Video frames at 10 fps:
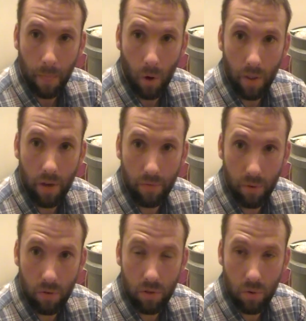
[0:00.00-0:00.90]
all that
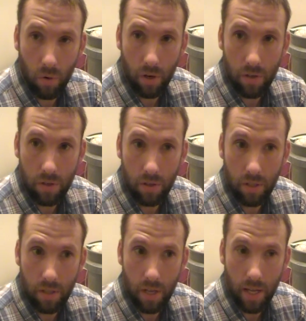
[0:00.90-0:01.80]
food storage.
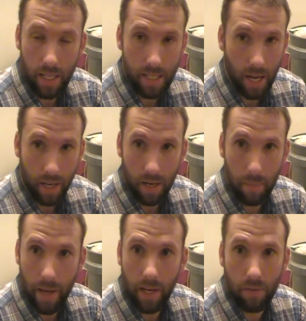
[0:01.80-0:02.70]
It's not going to
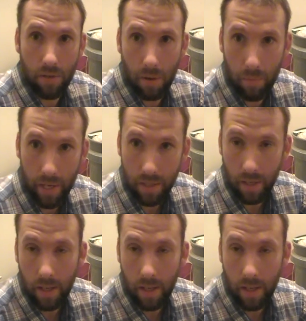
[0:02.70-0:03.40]
make it for some reason.